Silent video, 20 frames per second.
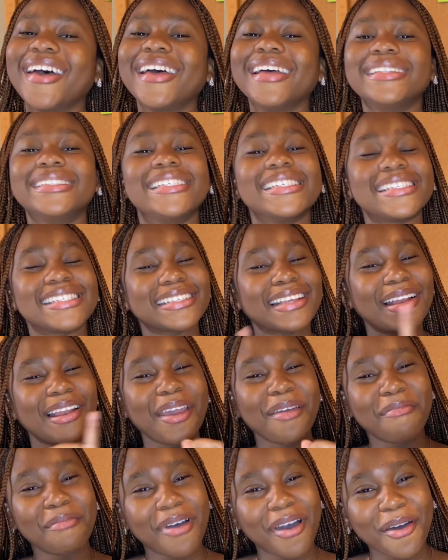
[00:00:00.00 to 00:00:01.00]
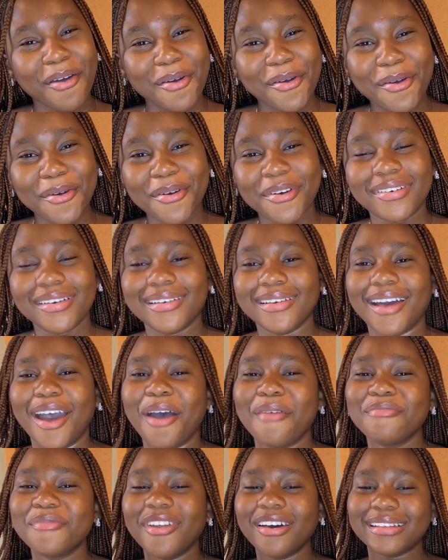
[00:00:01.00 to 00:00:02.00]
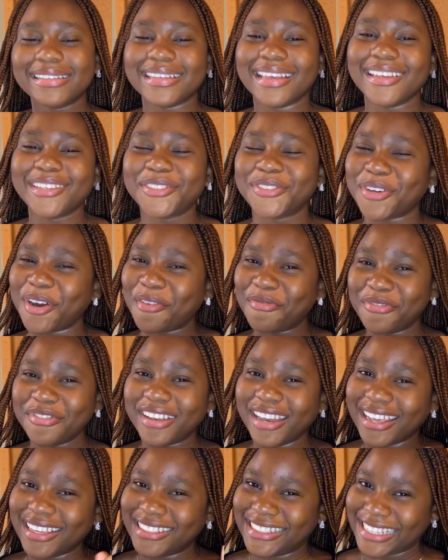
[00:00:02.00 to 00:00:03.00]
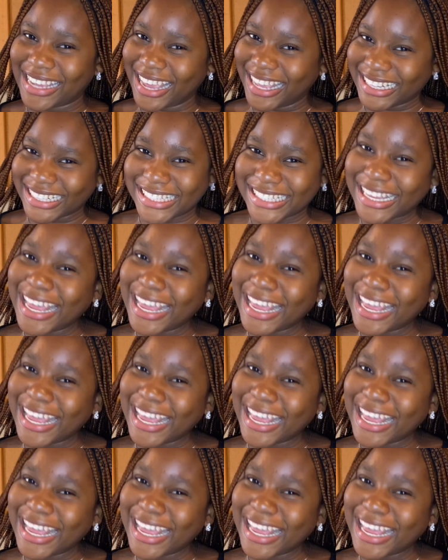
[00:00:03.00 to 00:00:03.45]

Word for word: disclaimer oh i'm not a travel agent